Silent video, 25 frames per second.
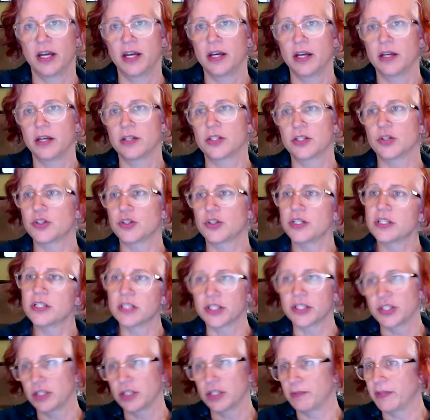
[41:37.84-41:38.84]
So she's
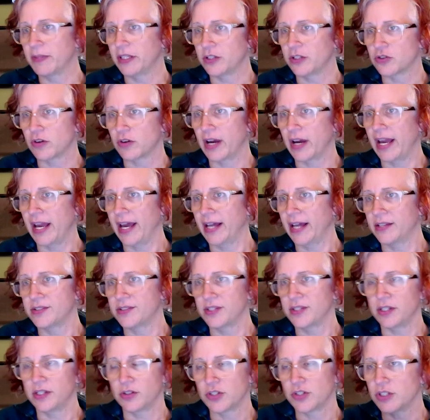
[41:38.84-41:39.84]
legitimately trans.
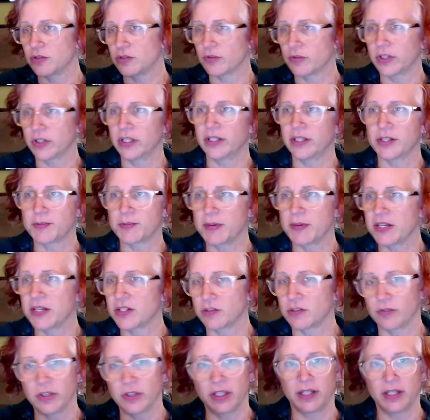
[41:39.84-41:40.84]
You know, she really this
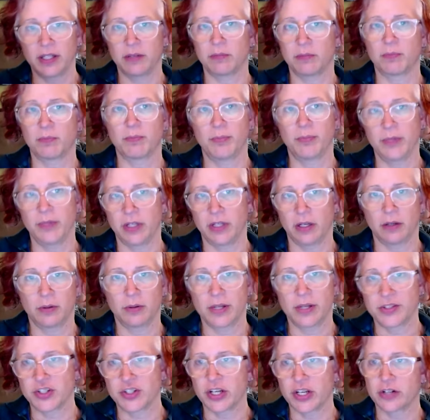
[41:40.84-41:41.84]
patient really you know
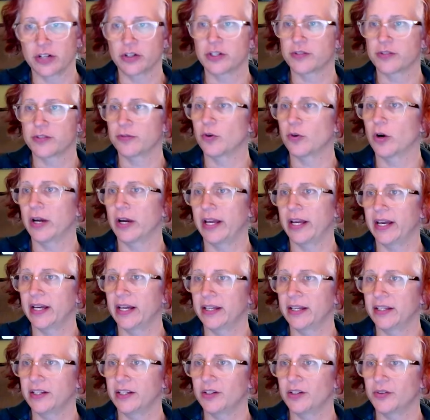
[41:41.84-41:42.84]
has gender
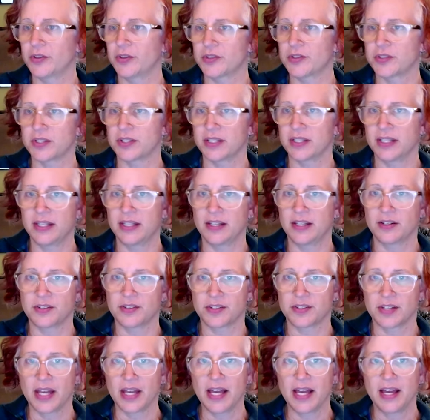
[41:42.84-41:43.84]
dysphoria. You know, there's
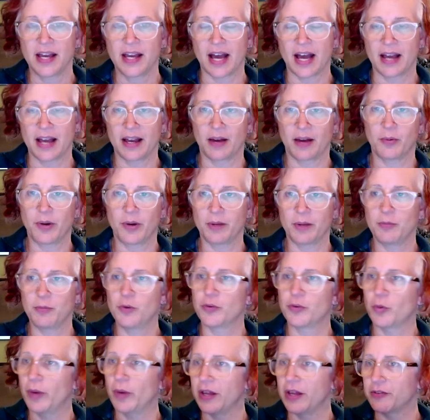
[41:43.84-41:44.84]
there's I, I want to move
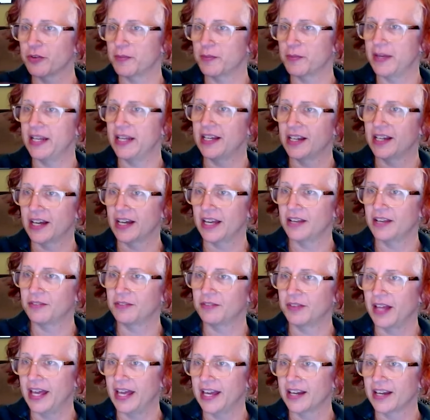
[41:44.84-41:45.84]
away from any kind of
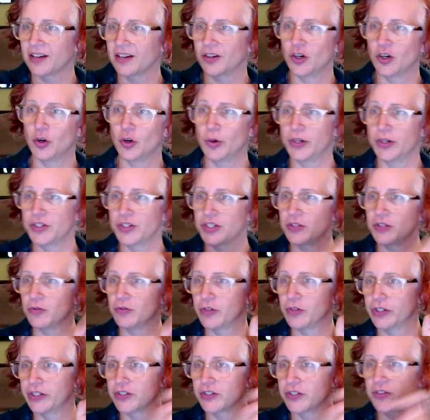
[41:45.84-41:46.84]
like oh is she
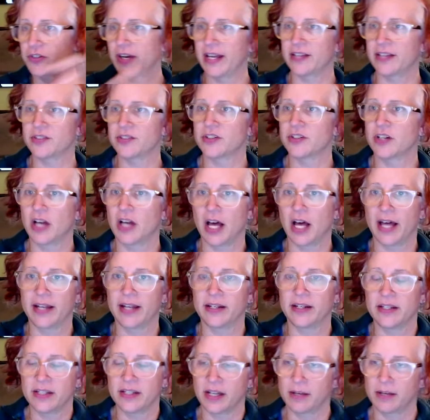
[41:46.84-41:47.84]
really trans or not
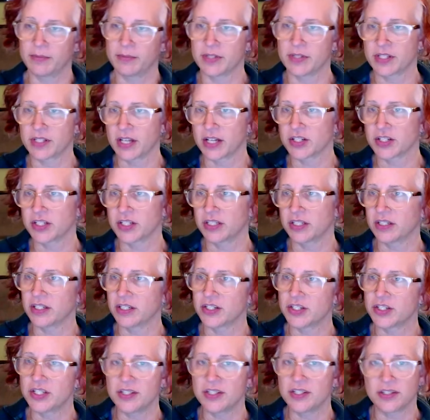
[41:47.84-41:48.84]
um, discussion because
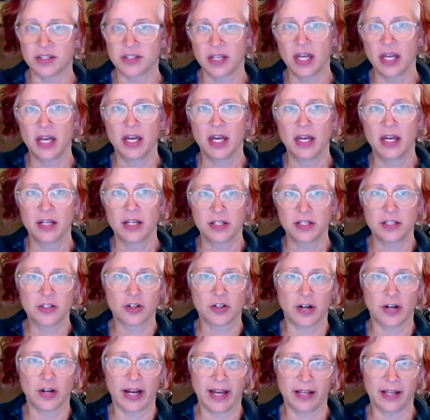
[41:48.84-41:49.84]
she's she's
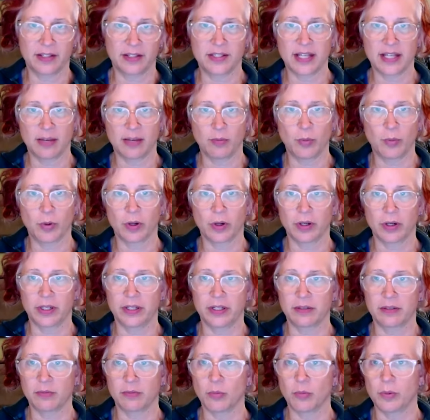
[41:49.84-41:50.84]
trans and we're going
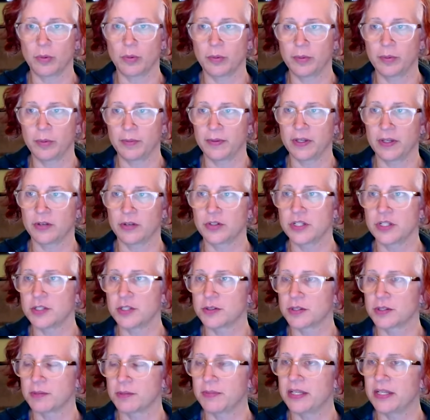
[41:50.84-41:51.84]
to you know she's
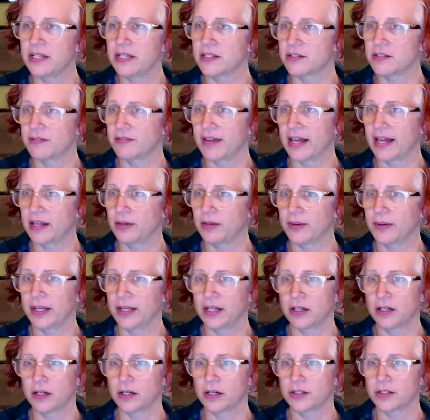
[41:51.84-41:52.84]
somebody has
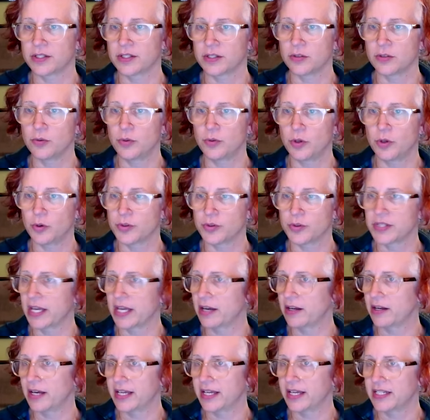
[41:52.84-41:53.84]
evaluated her and who knows how
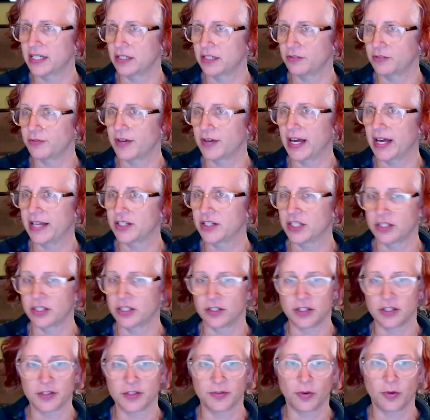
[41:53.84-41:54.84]
to identify gender
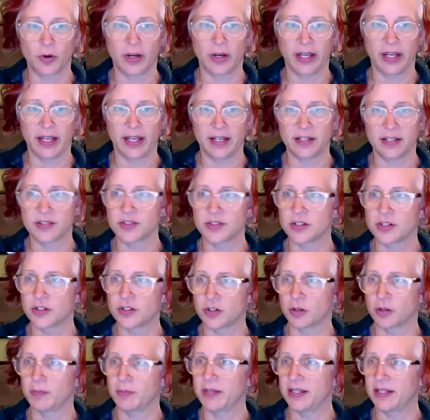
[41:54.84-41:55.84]
dysphoria and has
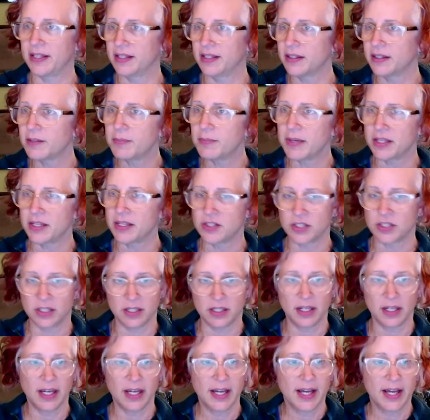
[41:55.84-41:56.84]
determined that the patient
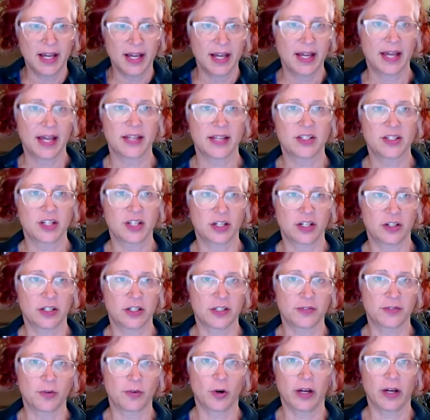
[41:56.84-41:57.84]
has gender
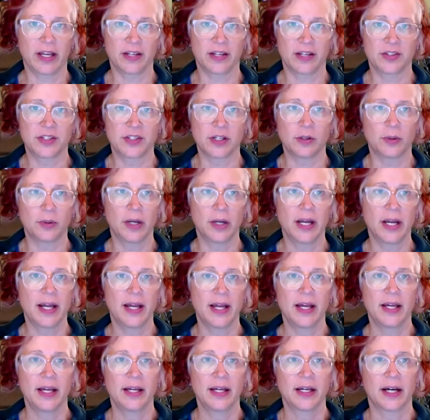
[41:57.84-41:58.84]
dysphoria so
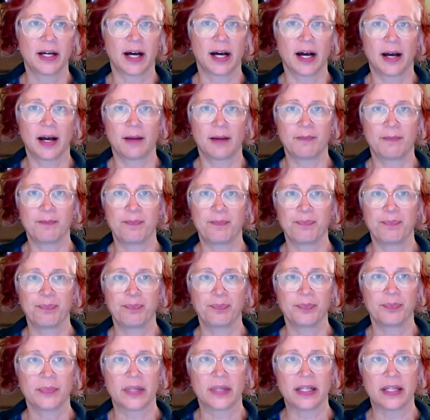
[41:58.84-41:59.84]
um,
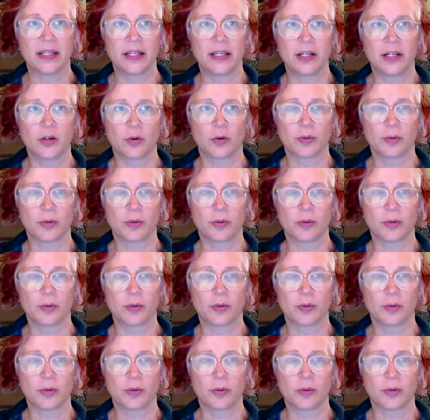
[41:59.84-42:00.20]
you know,